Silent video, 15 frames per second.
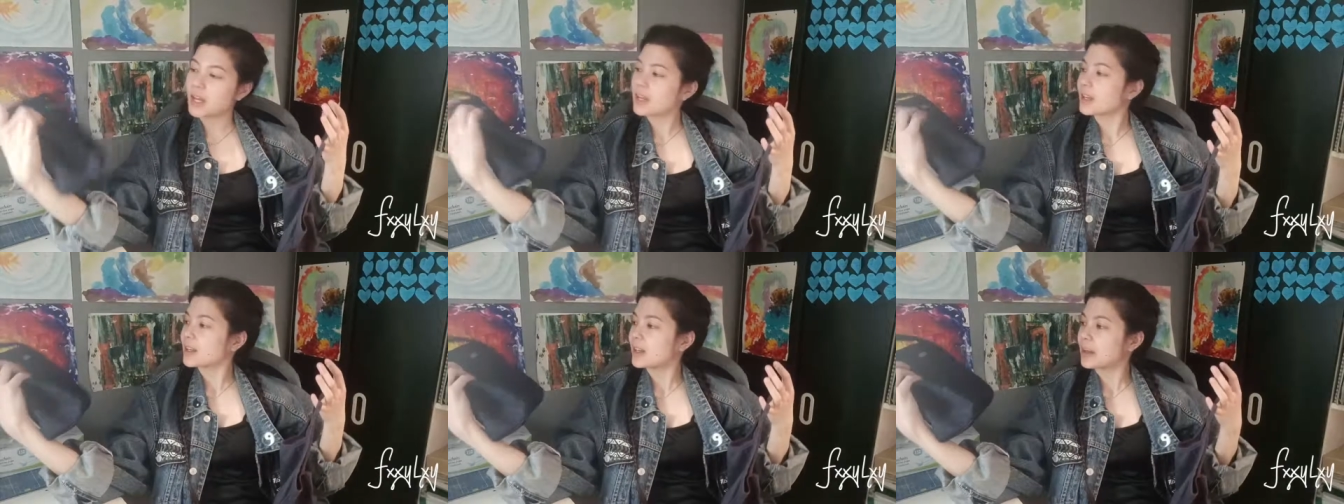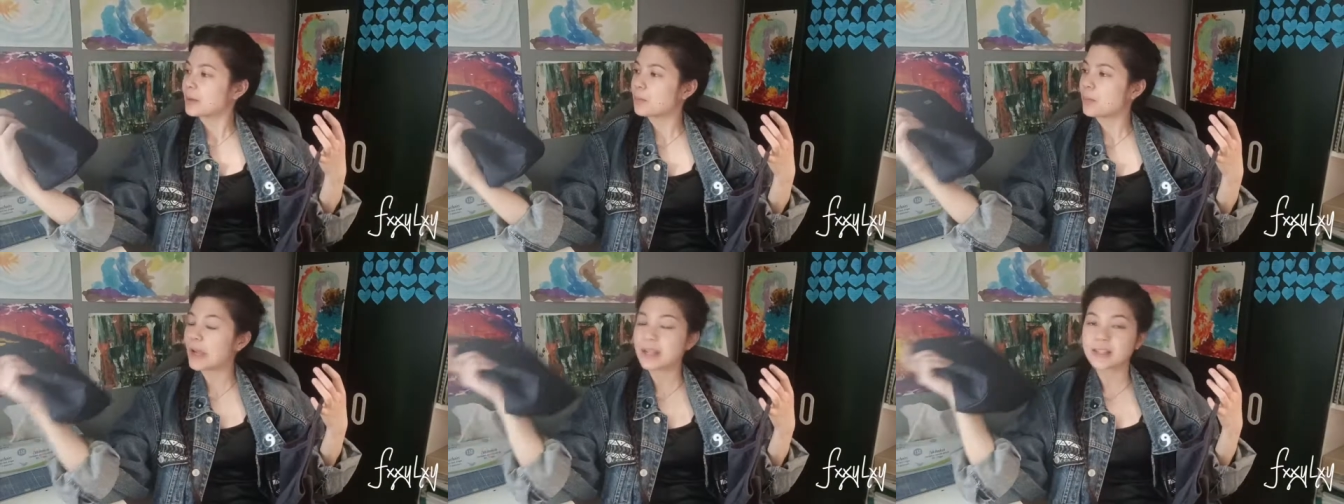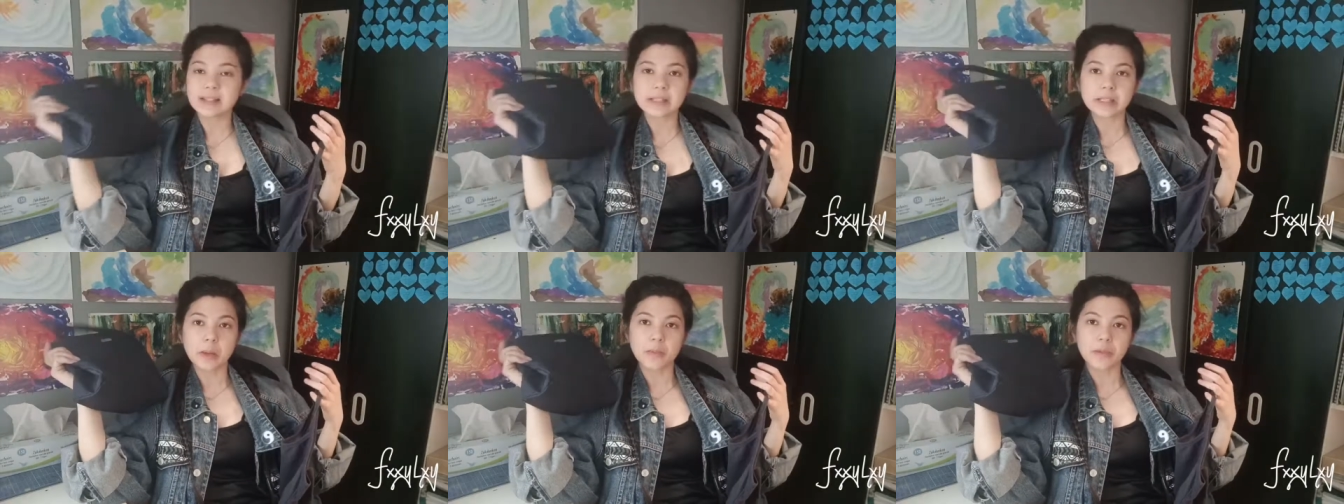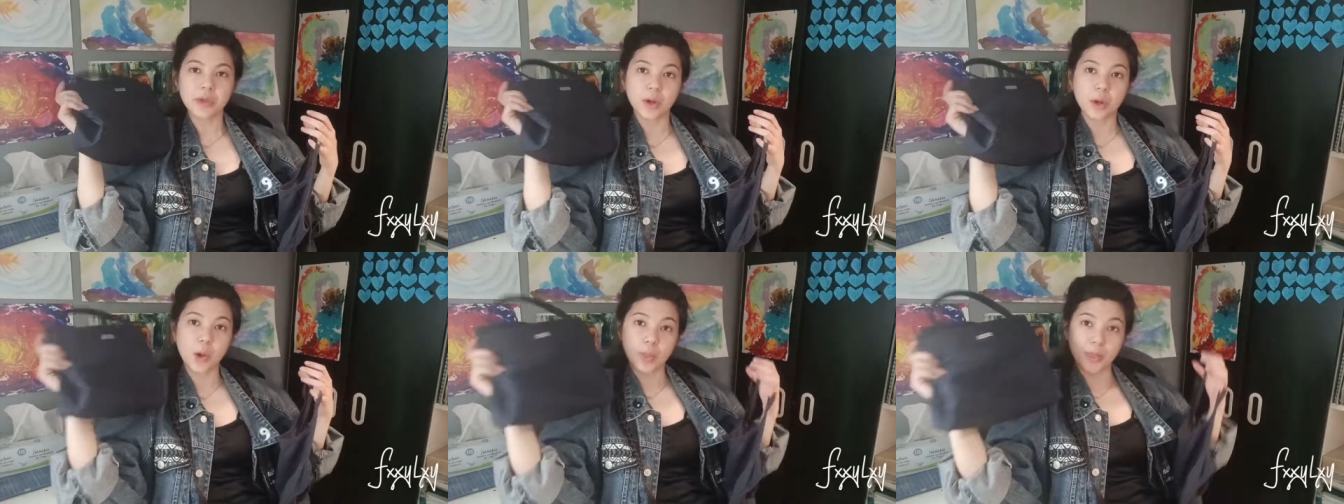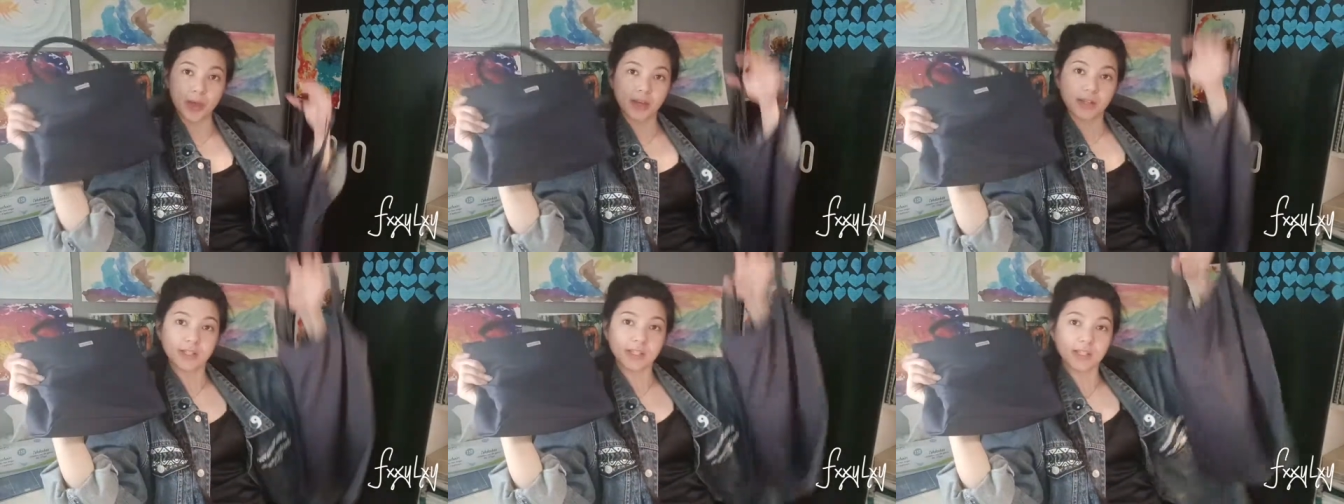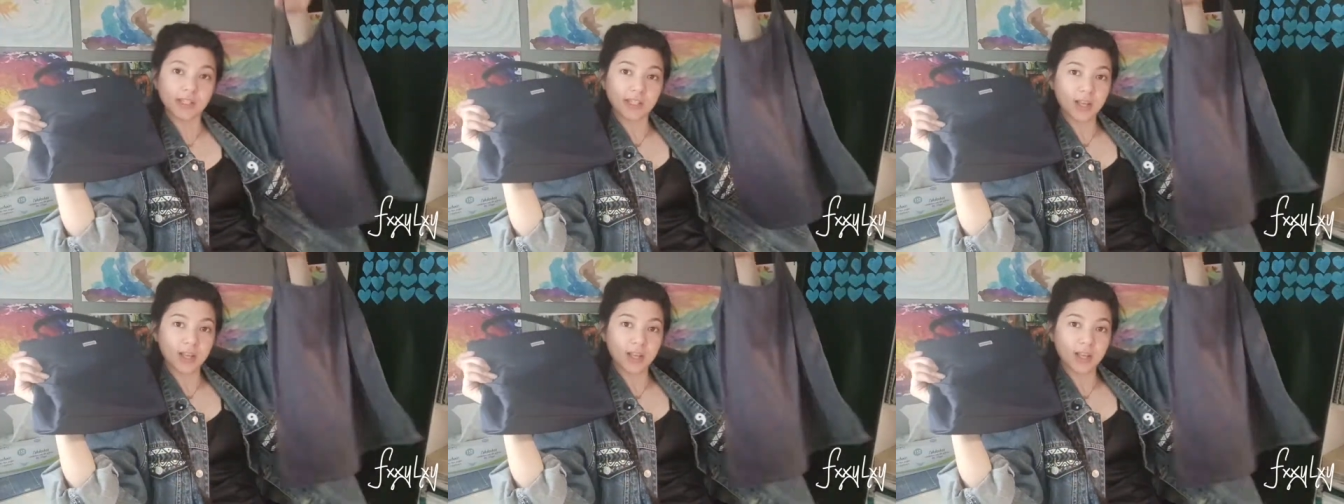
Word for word: can like paint something on this